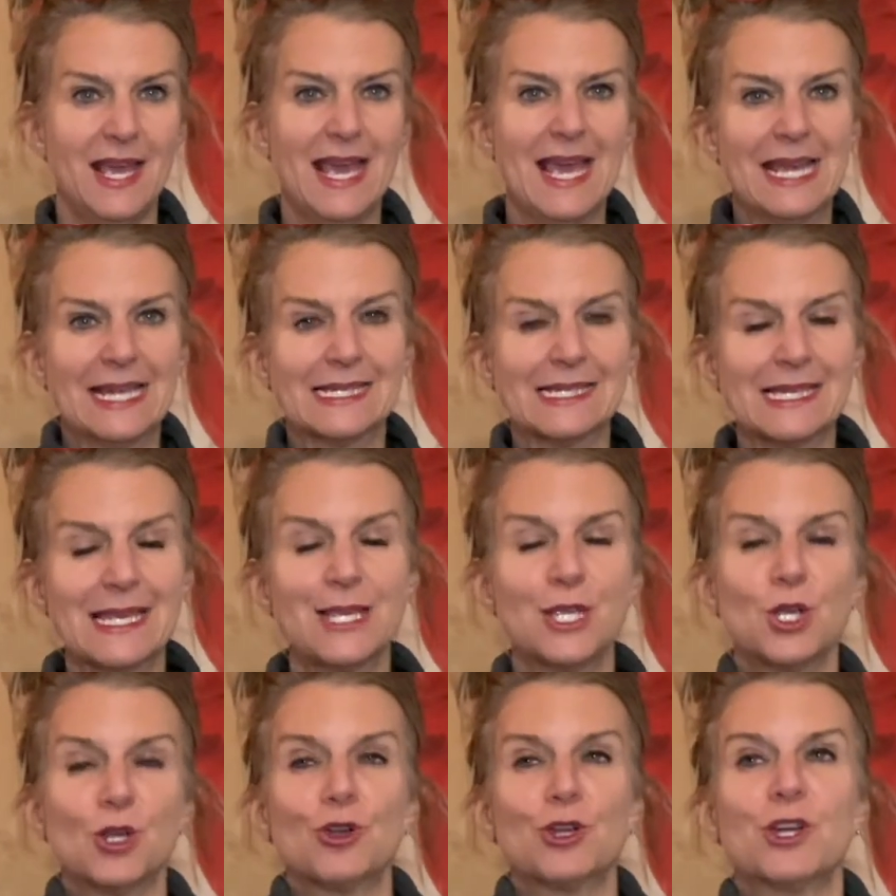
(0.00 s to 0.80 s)
It's
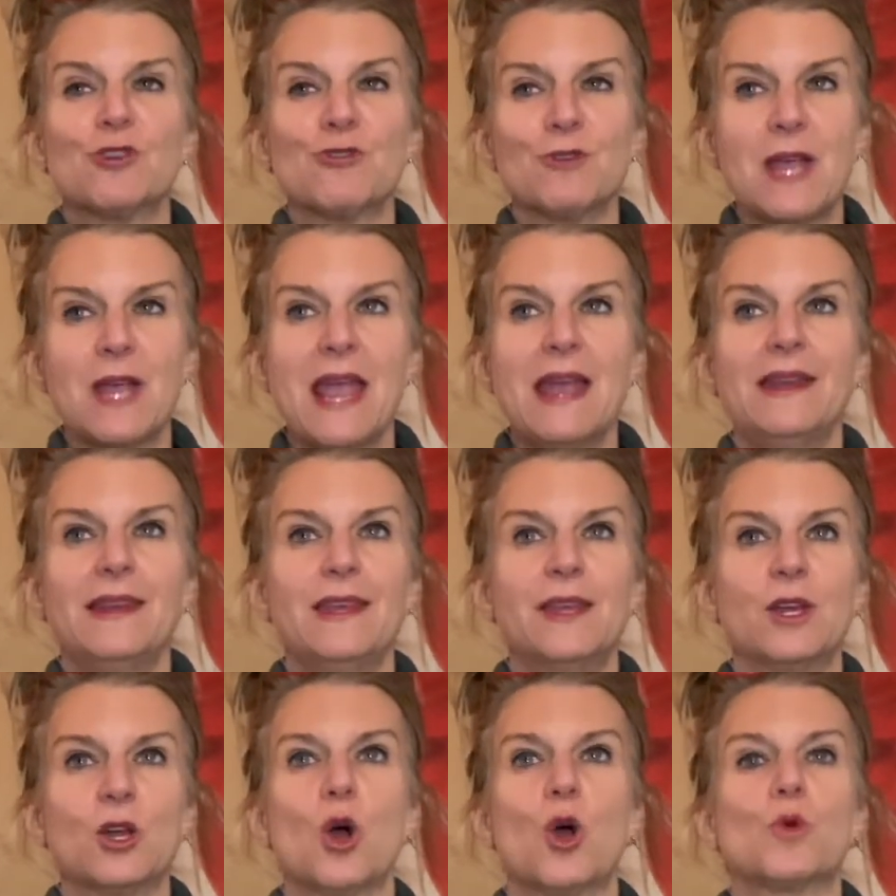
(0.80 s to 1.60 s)
like you're
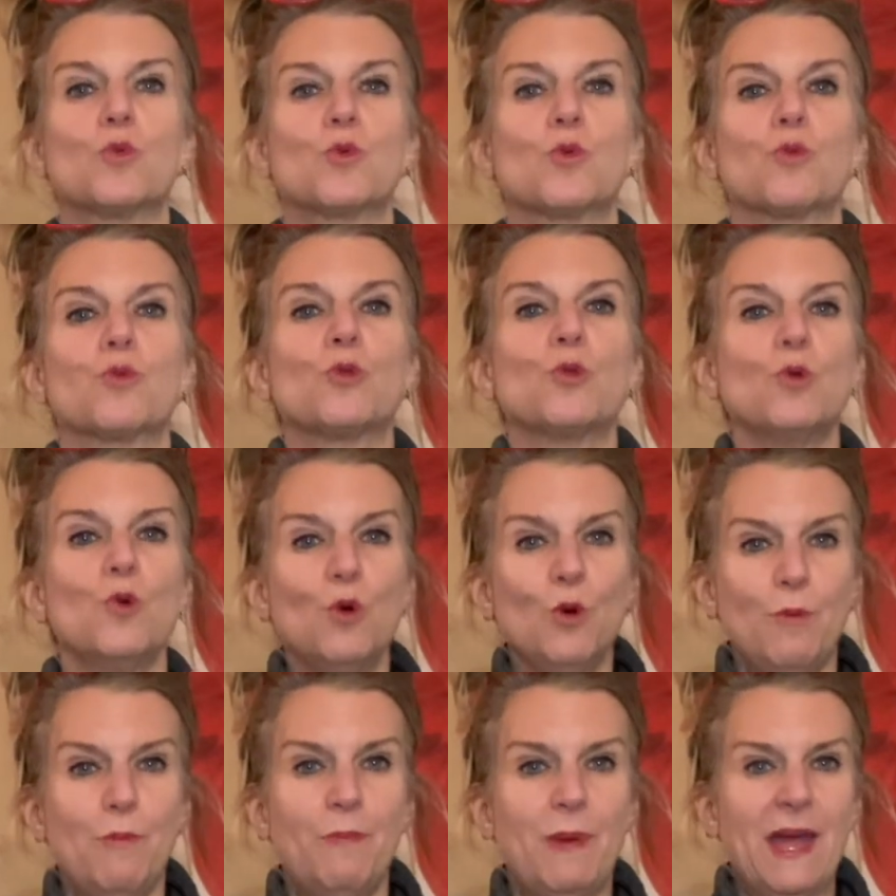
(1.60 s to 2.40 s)
creating a
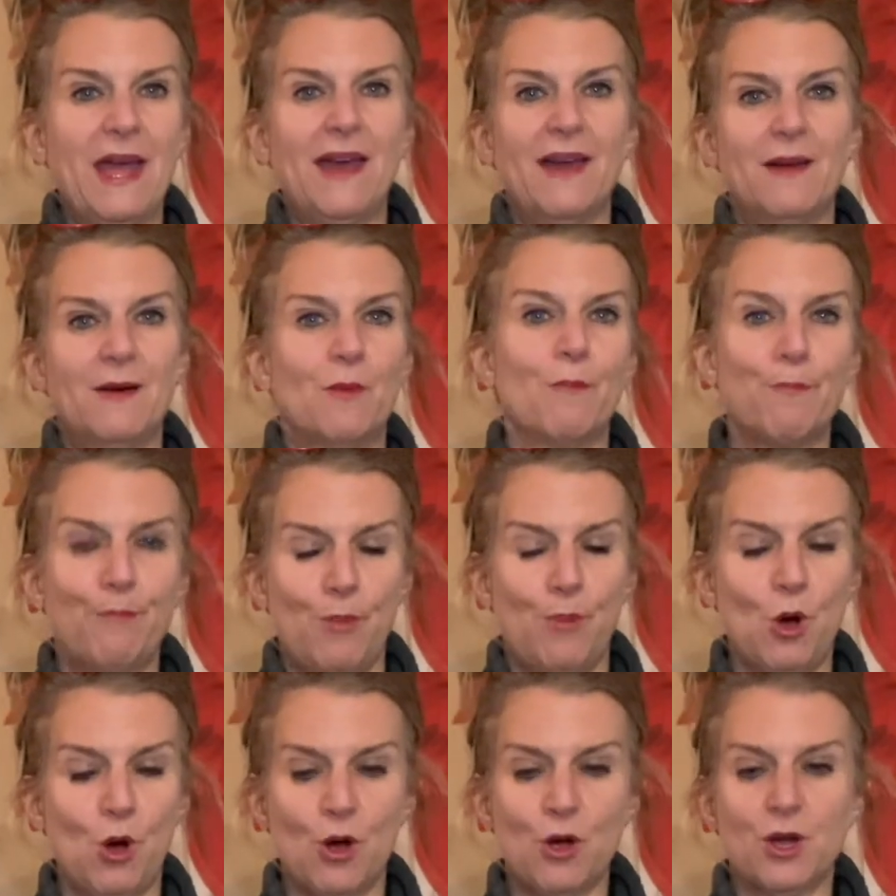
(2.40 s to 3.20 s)
rule
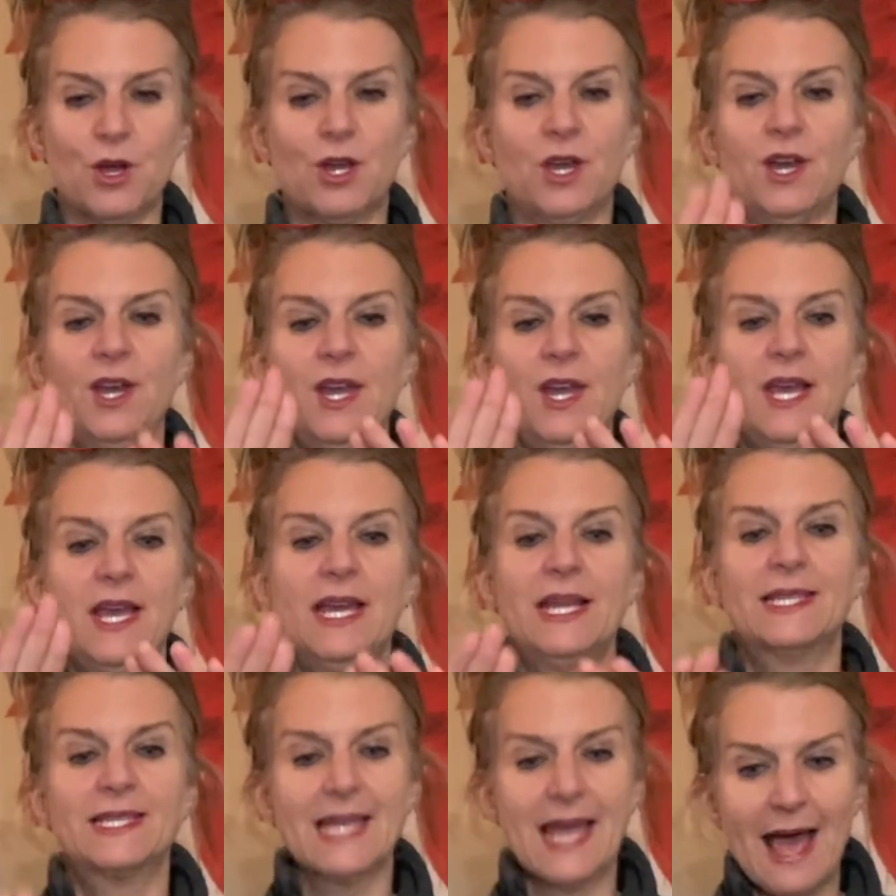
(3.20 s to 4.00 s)
book
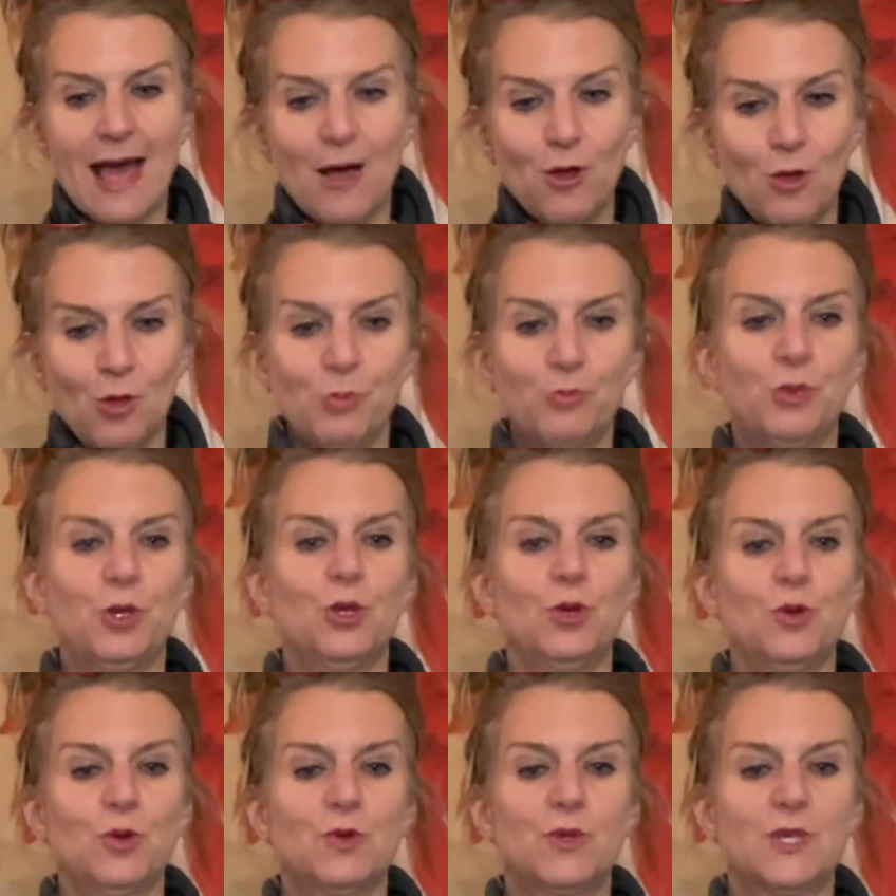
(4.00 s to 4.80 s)
to help
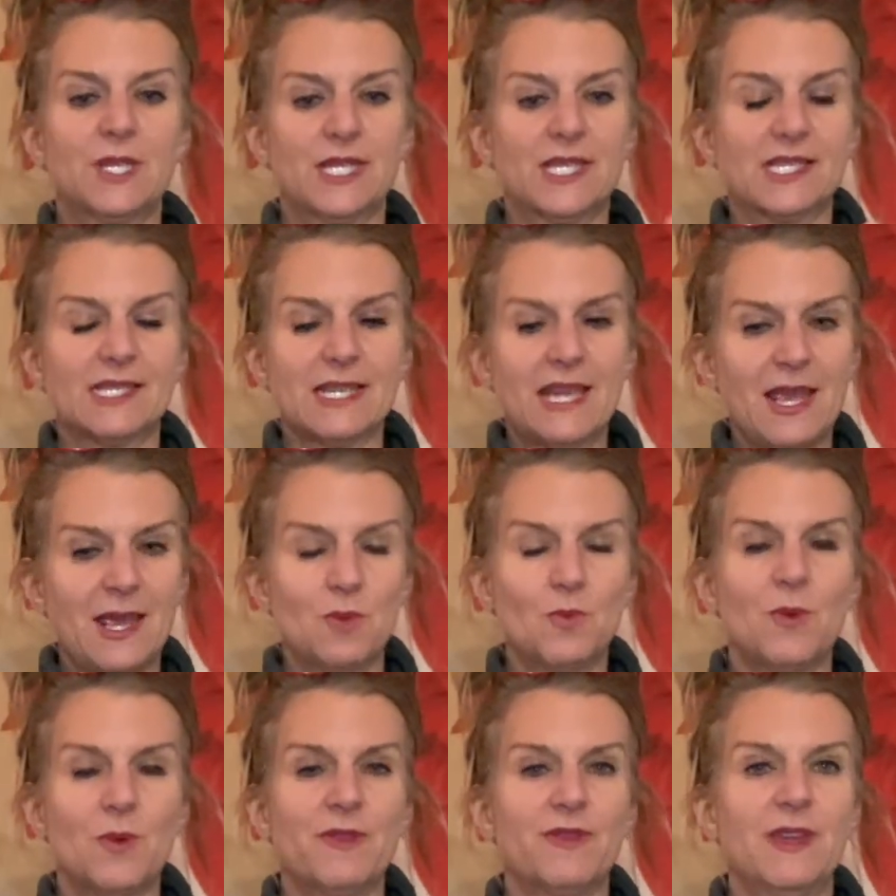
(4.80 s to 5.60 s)
you to
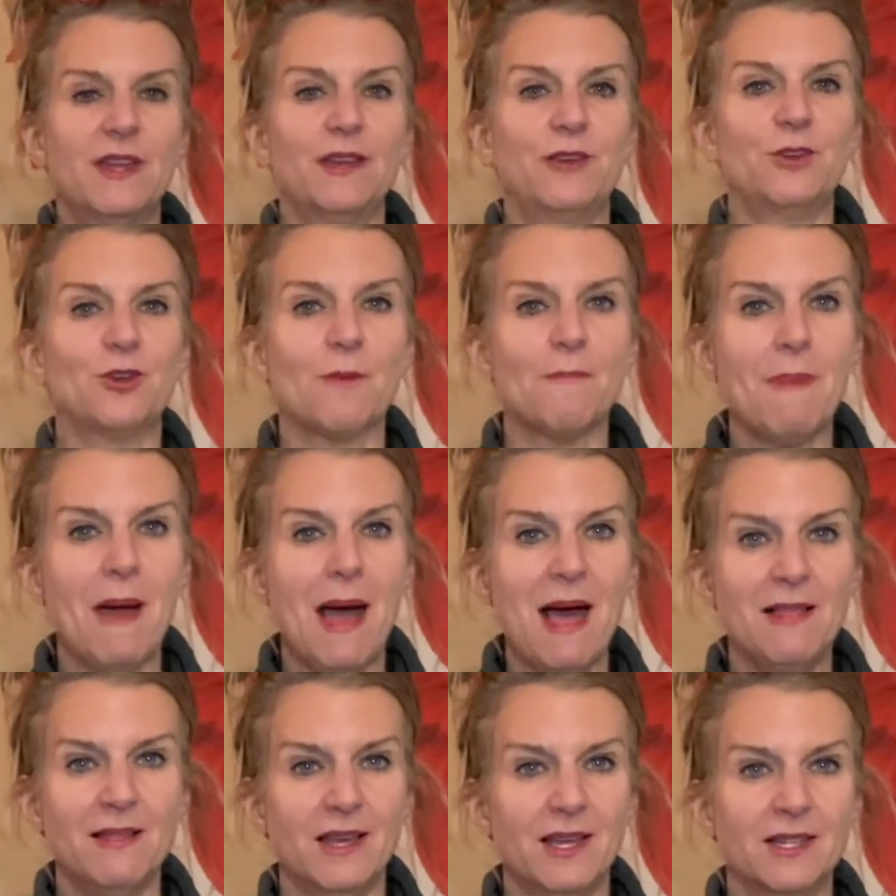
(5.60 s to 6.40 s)
stay within your
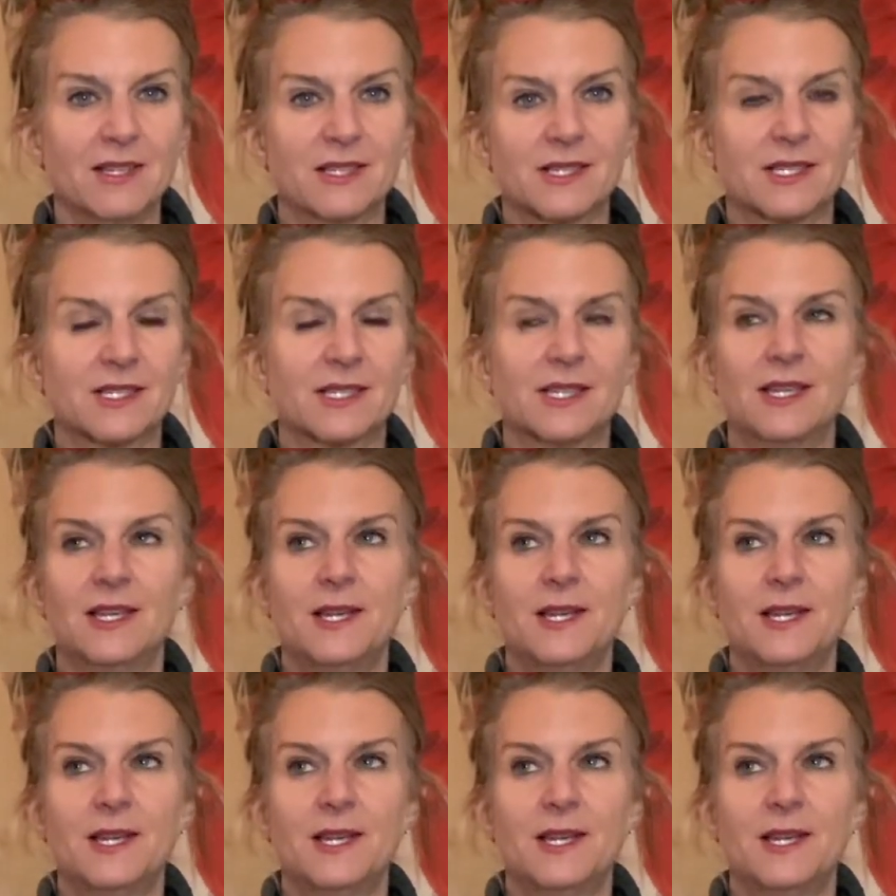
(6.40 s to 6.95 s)
balance.